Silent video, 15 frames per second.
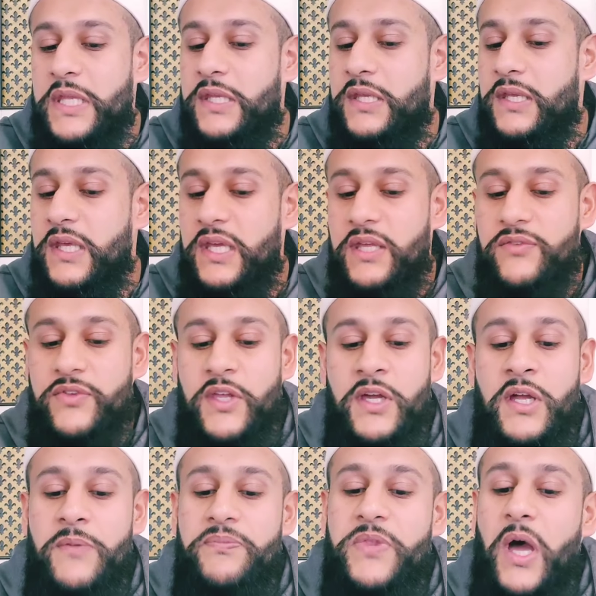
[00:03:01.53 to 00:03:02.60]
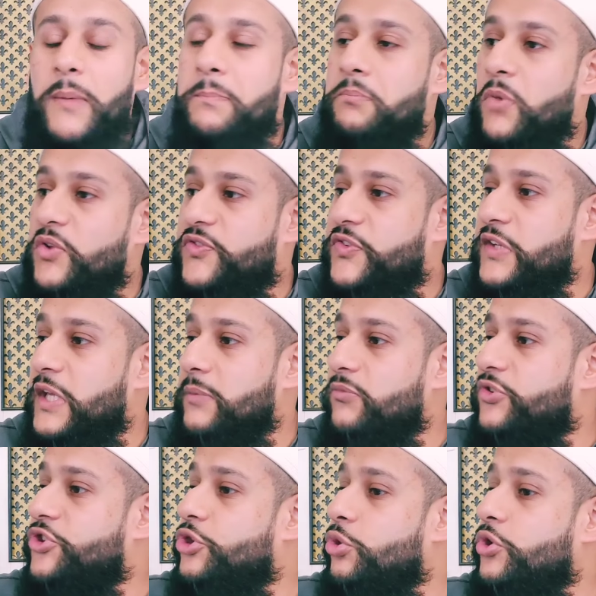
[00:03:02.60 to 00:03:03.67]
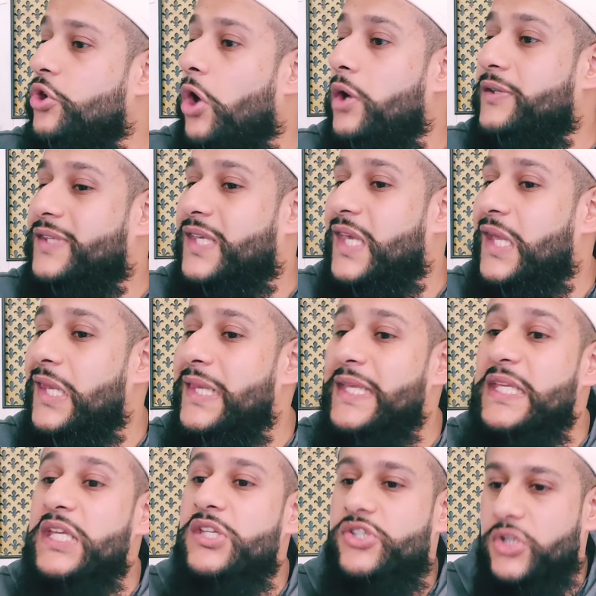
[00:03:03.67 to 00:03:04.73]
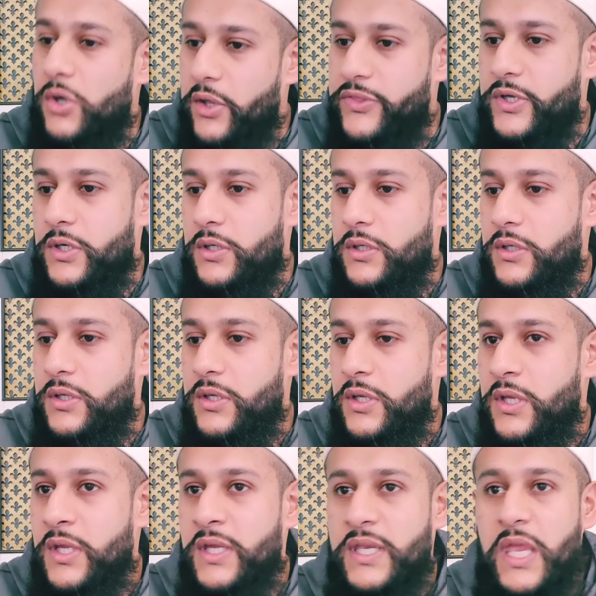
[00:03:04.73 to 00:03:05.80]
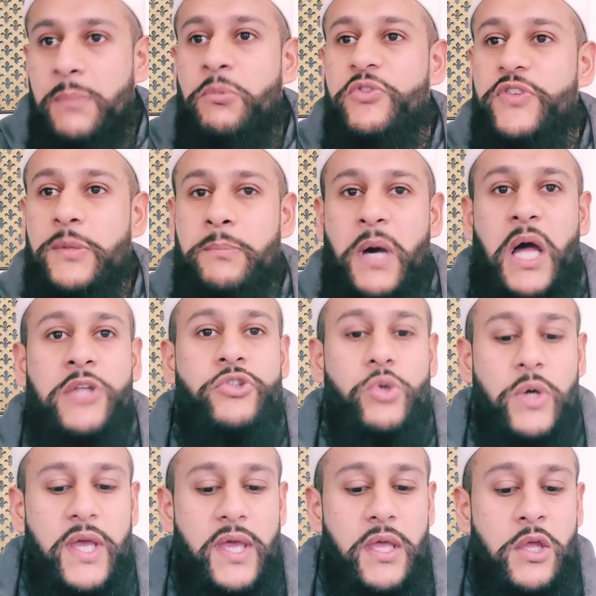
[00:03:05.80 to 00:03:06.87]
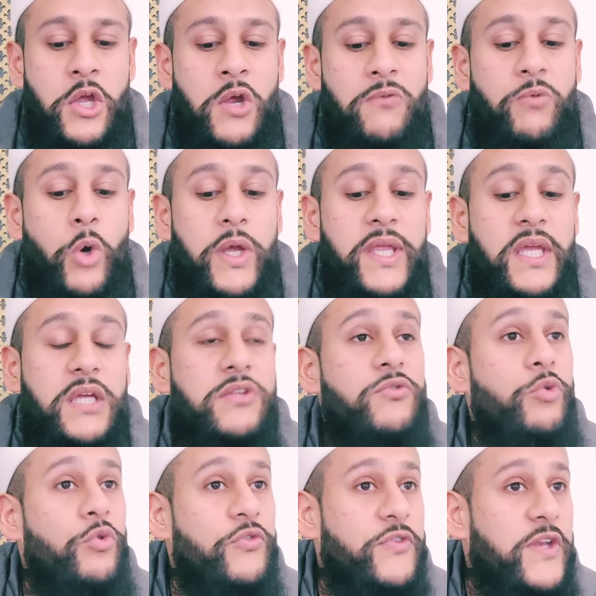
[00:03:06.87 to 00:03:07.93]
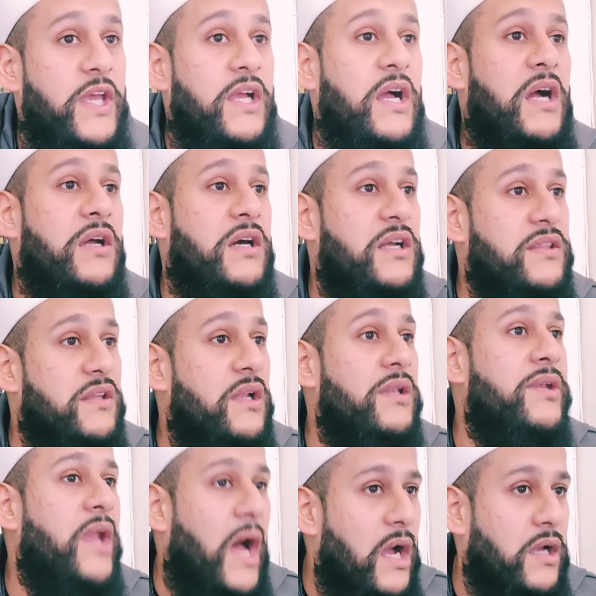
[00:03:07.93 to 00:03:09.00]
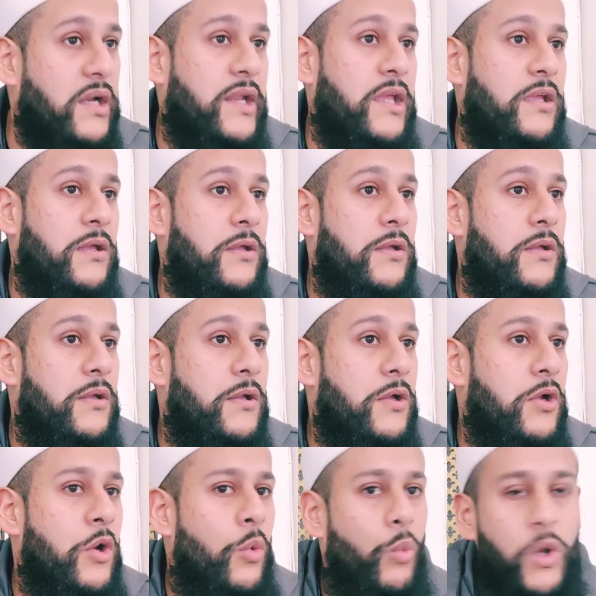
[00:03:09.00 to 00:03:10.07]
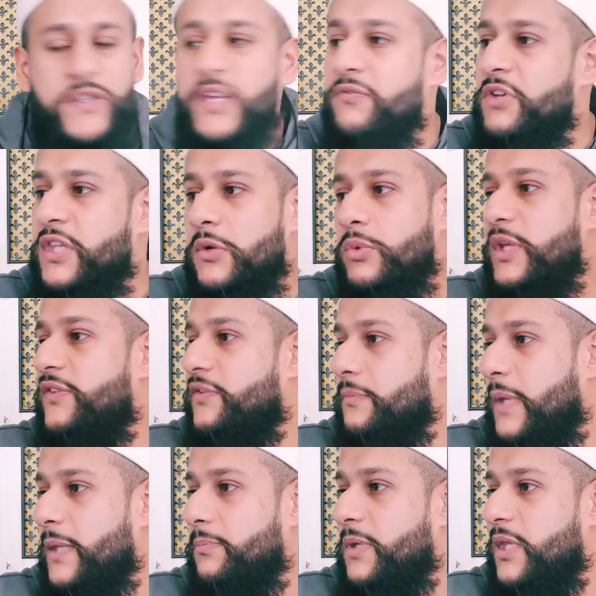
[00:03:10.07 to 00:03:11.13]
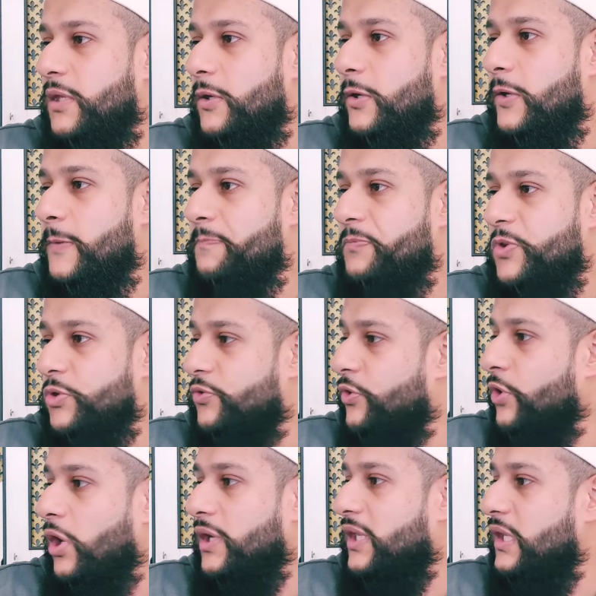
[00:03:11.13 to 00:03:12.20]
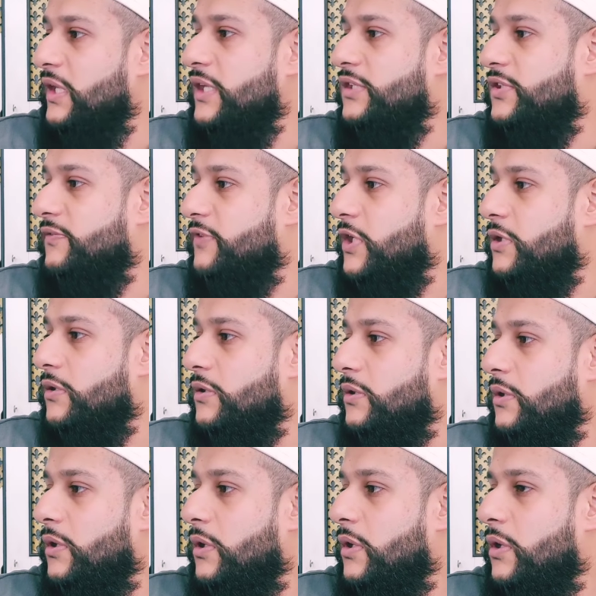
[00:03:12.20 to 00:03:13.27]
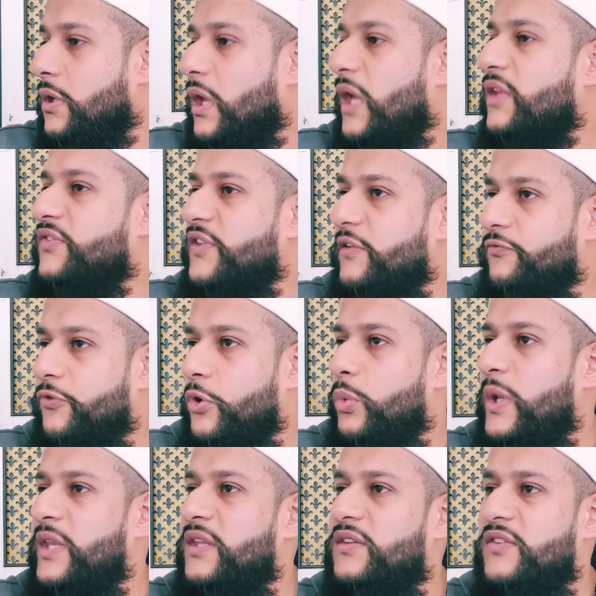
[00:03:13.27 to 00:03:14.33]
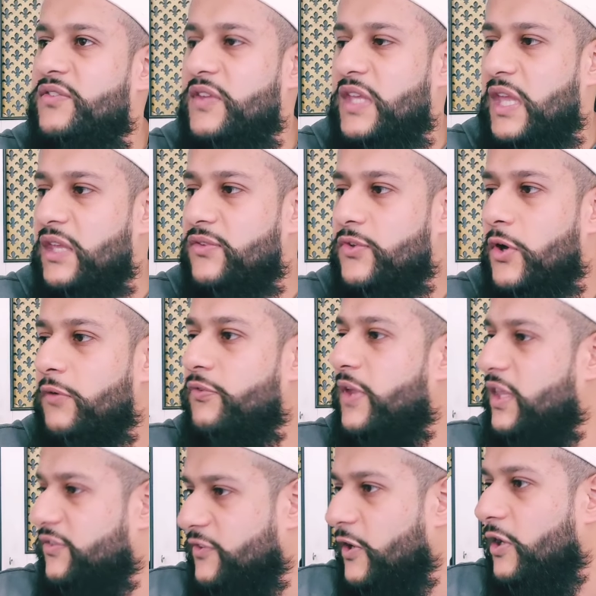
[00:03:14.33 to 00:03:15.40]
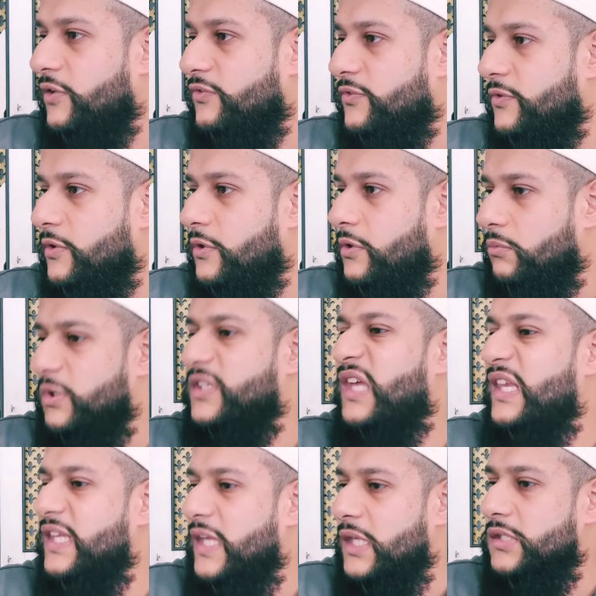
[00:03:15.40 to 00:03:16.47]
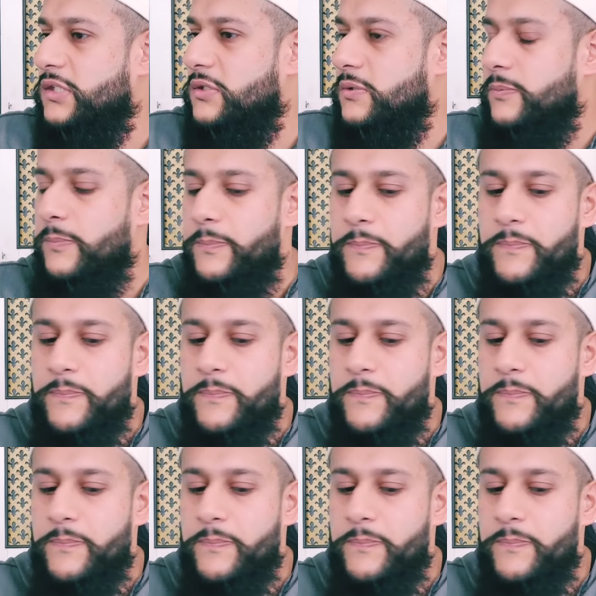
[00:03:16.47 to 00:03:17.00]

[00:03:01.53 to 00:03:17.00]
meaning is that Muslims should not kill each other. Ke Musliman jo hai, wo ek dusre ka qatal na kare. Whatever the reason may be, you do not kill each other. Except for when it is the case of qisas, retaliation.